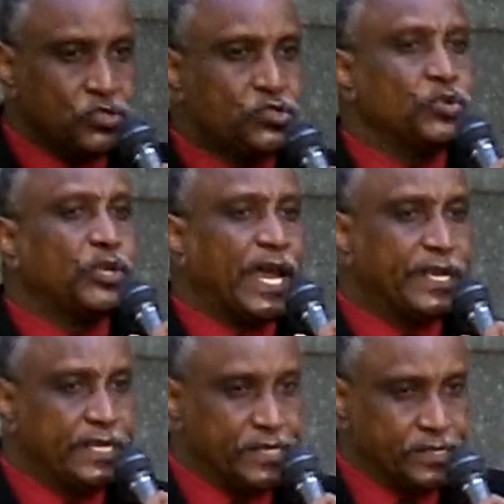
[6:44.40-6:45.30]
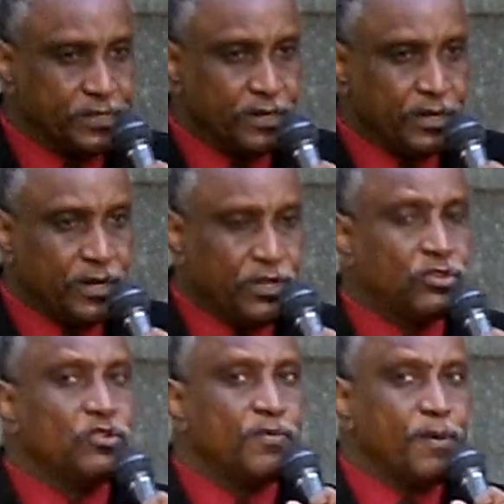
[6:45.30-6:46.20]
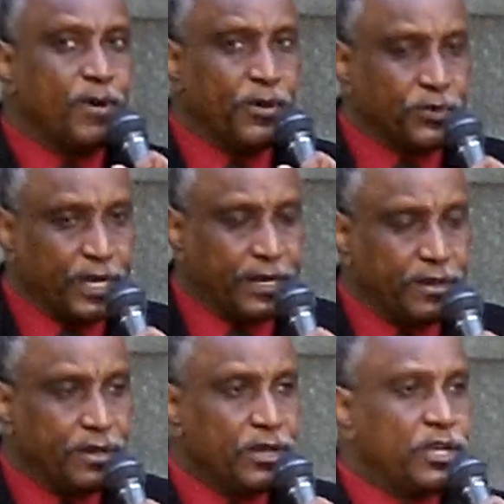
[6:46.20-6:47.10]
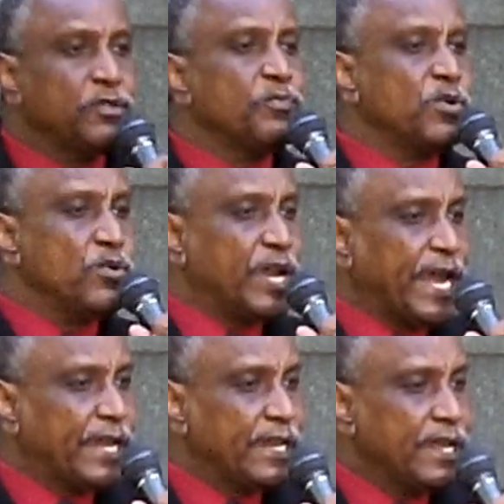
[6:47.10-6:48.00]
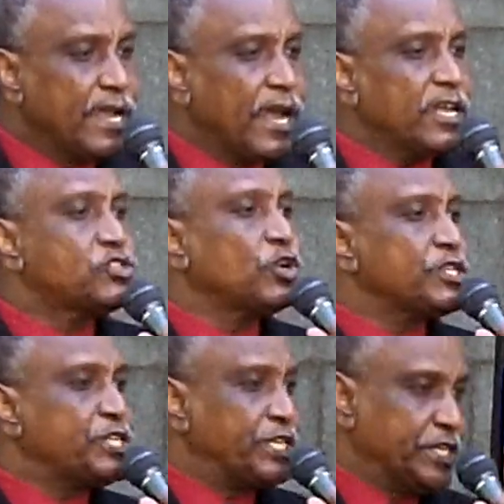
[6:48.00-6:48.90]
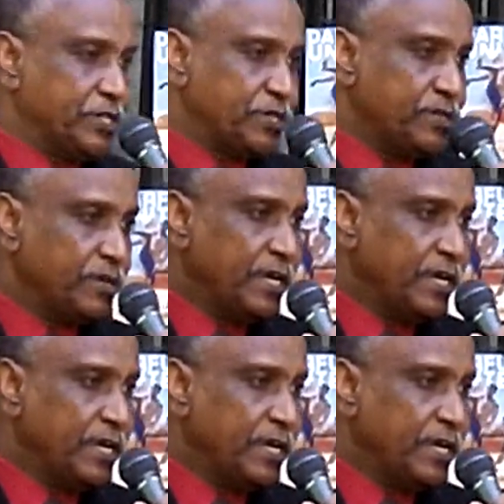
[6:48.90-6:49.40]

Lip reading: Sudanese in the Nuba Mountain, in Blue Nile, as hostages.